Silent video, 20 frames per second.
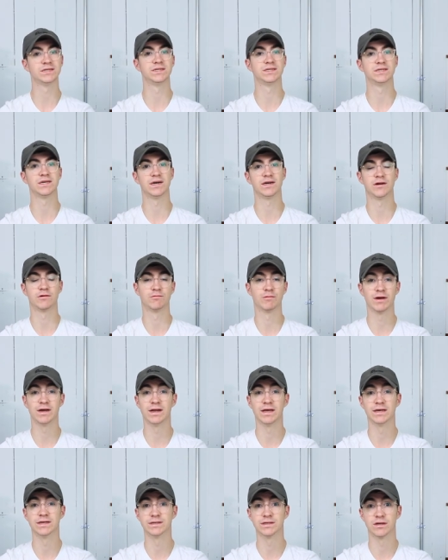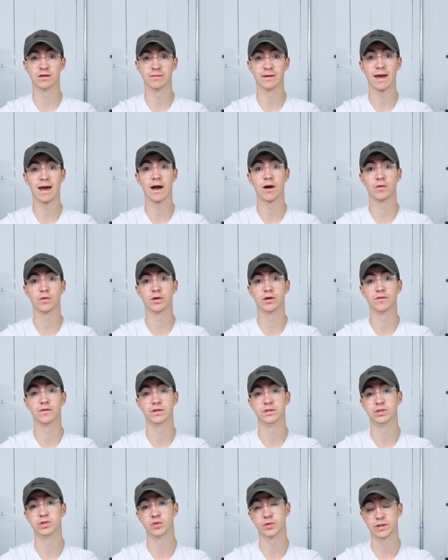decider really is going to be how good the
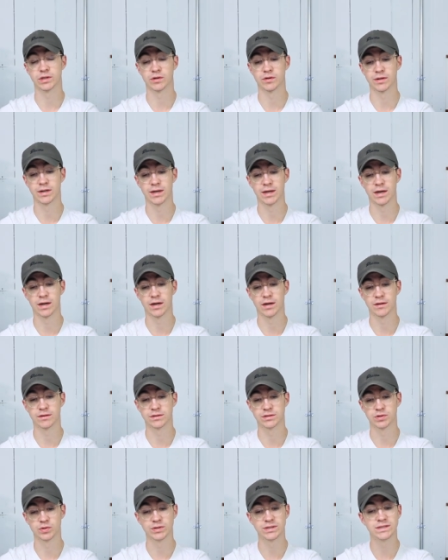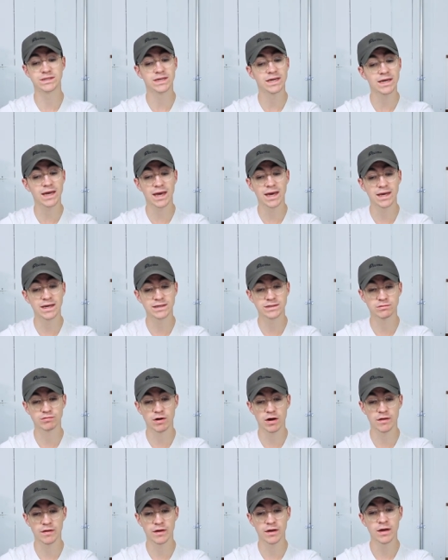Joy-Con, uh, joystick is
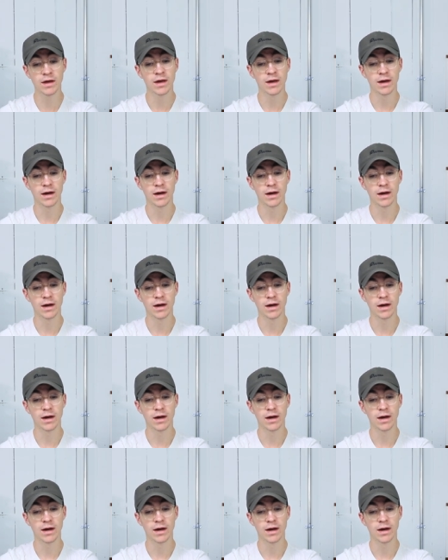rather.